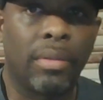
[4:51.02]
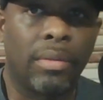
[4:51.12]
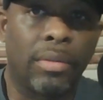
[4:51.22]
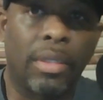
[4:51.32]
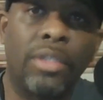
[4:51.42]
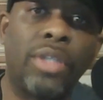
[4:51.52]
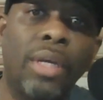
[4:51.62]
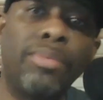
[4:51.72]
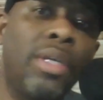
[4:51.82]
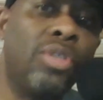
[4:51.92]
There's some
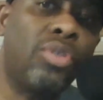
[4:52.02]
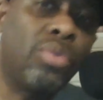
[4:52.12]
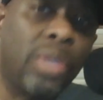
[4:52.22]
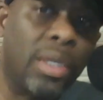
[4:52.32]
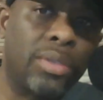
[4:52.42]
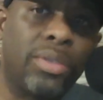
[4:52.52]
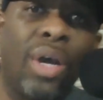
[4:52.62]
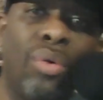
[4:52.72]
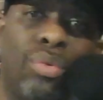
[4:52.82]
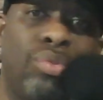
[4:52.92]
things you just
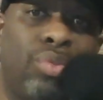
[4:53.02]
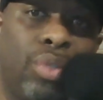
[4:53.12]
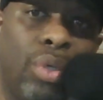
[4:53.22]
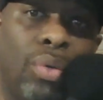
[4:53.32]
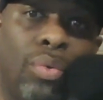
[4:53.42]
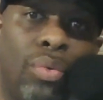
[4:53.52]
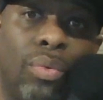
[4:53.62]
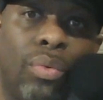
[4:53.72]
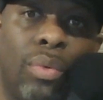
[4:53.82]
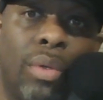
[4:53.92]
don't do.
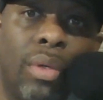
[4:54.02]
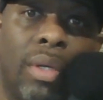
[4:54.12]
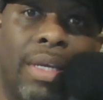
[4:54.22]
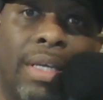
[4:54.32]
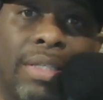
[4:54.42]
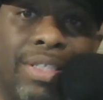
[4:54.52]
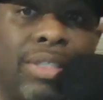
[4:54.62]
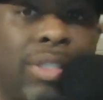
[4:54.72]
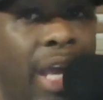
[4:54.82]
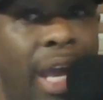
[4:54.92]

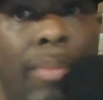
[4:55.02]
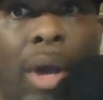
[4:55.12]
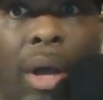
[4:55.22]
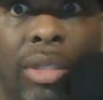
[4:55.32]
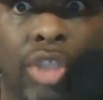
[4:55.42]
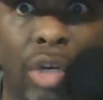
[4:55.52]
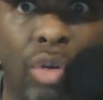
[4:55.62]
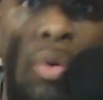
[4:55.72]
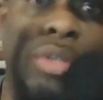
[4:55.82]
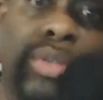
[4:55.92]
These scam callers are
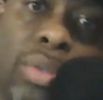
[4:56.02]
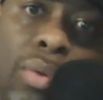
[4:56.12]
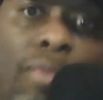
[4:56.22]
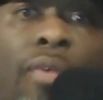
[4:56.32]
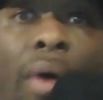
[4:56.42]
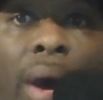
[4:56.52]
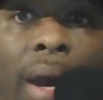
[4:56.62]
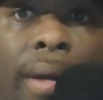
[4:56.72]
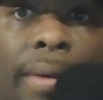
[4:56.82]
going too far